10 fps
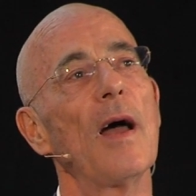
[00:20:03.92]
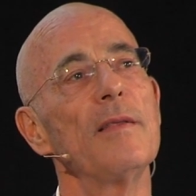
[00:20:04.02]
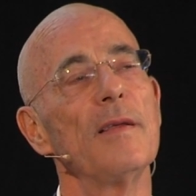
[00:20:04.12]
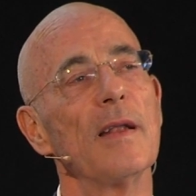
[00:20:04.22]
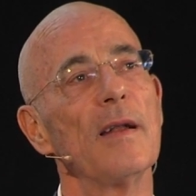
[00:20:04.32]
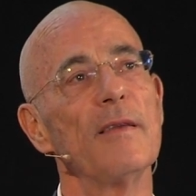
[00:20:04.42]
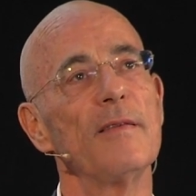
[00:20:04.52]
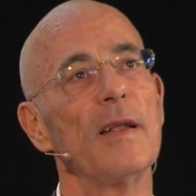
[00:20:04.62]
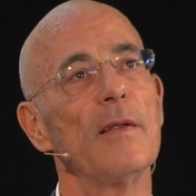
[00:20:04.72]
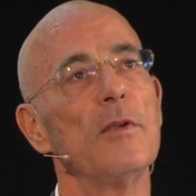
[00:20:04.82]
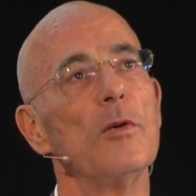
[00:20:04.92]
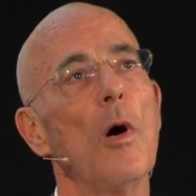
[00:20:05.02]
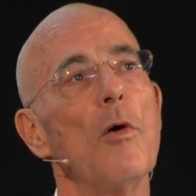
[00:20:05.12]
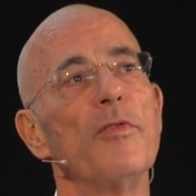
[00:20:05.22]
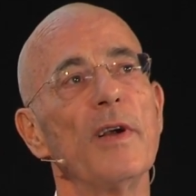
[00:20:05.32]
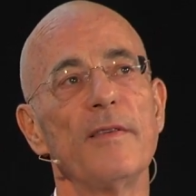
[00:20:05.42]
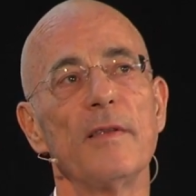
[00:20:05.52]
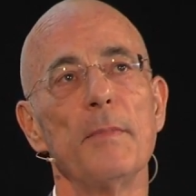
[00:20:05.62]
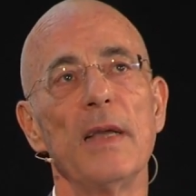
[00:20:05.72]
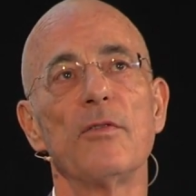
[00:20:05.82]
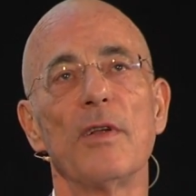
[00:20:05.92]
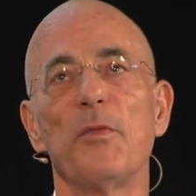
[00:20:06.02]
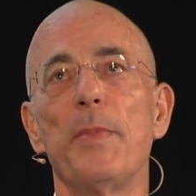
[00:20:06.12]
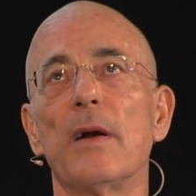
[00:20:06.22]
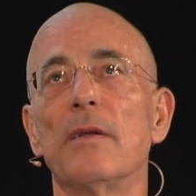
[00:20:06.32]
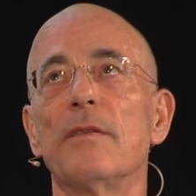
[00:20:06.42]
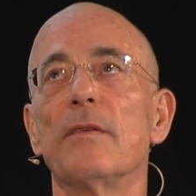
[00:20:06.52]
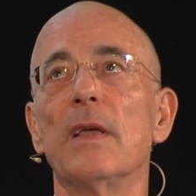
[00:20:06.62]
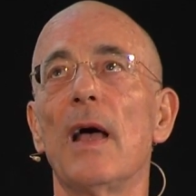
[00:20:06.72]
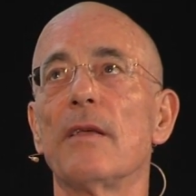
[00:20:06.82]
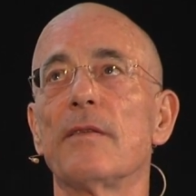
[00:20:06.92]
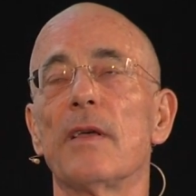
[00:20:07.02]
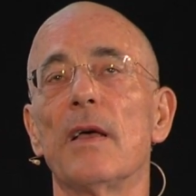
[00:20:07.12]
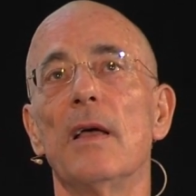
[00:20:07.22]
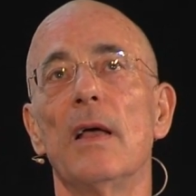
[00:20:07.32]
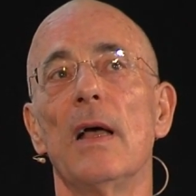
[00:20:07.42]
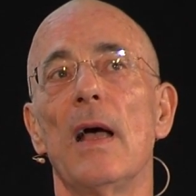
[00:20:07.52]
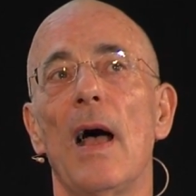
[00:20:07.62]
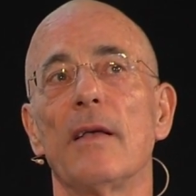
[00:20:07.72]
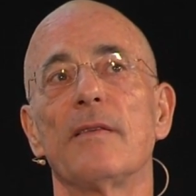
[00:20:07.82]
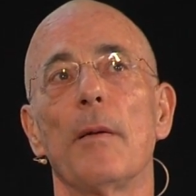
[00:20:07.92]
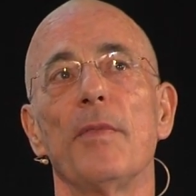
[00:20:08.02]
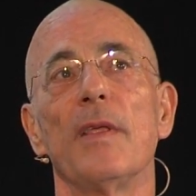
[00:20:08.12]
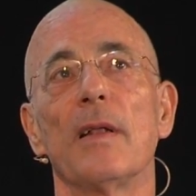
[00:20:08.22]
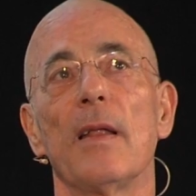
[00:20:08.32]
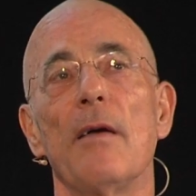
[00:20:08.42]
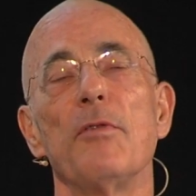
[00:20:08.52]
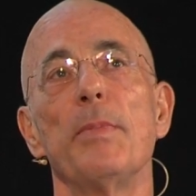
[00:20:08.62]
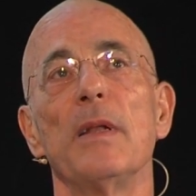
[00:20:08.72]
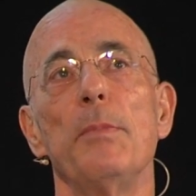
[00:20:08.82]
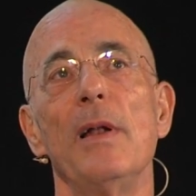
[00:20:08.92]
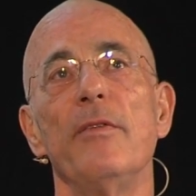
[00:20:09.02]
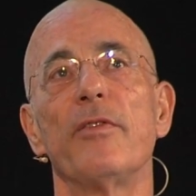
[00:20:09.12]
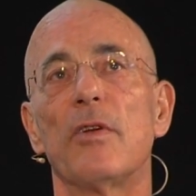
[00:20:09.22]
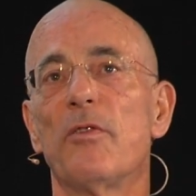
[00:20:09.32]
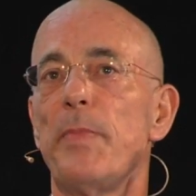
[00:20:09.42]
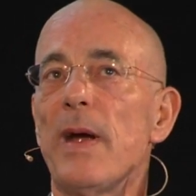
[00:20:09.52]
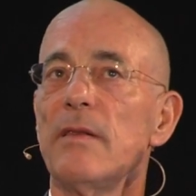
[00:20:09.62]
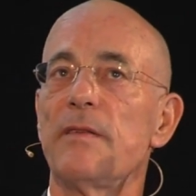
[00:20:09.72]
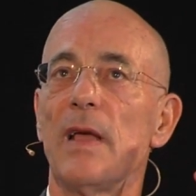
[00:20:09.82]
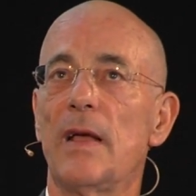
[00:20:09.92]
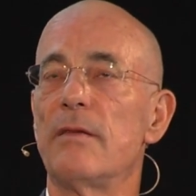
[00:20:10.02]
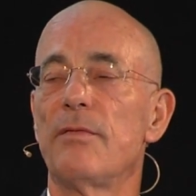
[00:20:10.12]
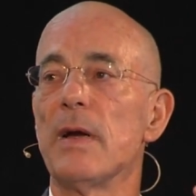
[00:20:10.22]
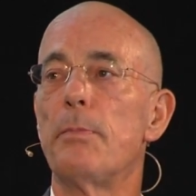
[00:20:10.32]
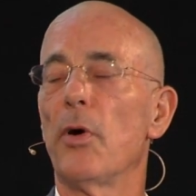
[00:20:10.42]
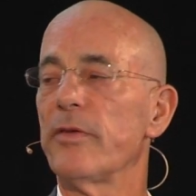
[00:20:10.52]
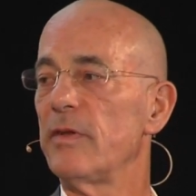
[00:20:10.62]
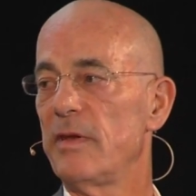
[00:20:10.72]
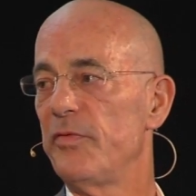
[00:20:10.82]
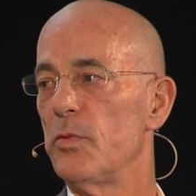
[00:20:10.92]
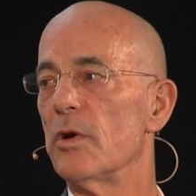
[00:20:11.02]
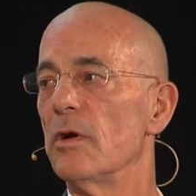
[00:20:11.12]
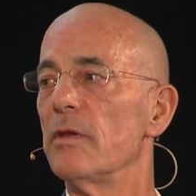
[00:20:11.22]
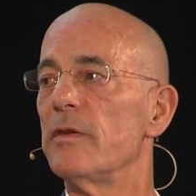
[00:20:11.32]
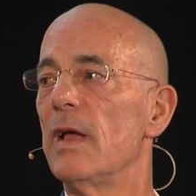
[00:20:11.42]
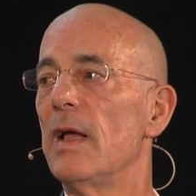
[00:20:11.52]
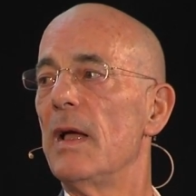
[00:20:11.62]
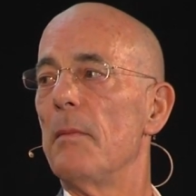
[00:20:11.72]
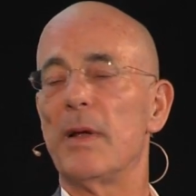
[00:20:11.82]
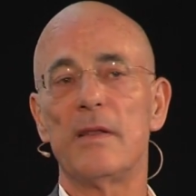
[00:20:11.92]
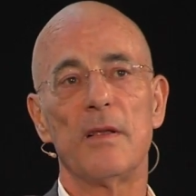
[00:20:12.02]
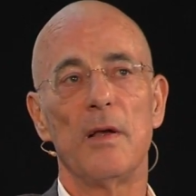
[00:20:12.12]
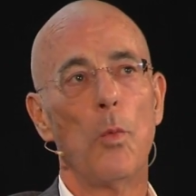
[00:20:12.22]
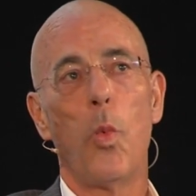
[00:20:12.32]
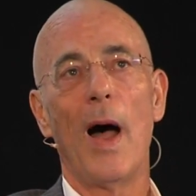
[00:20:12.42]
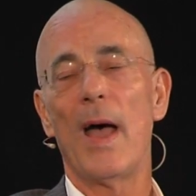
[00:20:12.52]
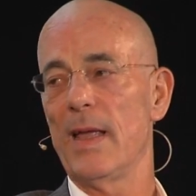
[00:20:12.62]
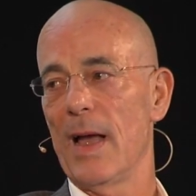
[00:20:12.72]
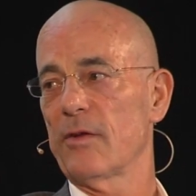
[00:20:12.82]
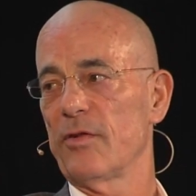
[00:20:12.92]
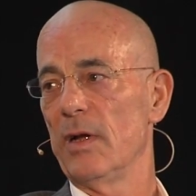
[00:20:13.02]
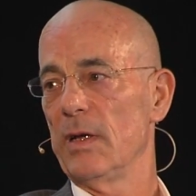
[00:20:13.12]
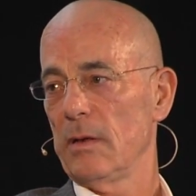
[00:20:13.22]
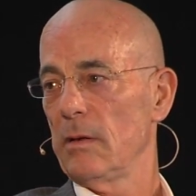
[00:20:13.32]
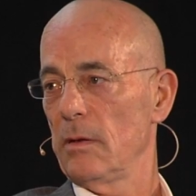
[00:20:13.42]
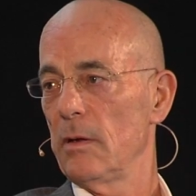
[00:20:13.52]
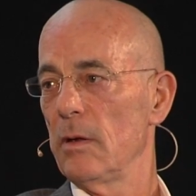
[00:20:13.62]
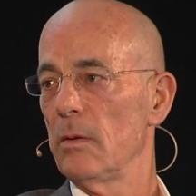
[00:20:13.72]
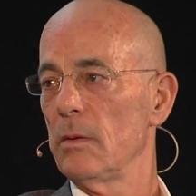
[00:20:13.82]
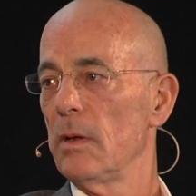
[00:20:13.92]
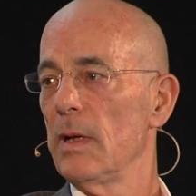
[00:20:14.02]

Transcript: think that I said you overestimate transparency as something that everybody believes. Transparency is a very positive word, but why actually? You know.